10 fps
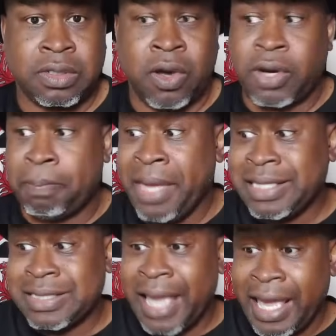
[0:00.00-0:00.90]
on a
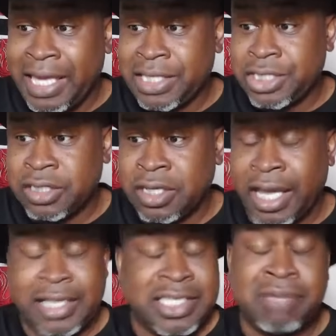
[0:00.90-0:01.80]
big stage
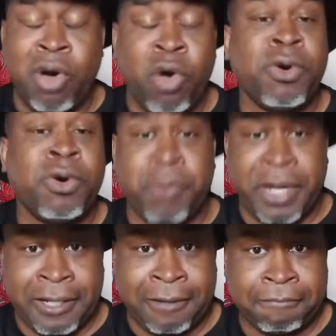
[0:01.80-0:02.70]
at the T-Mobile
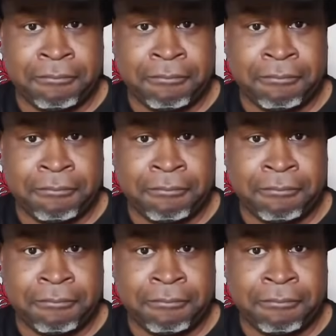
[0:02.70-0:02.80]
Arena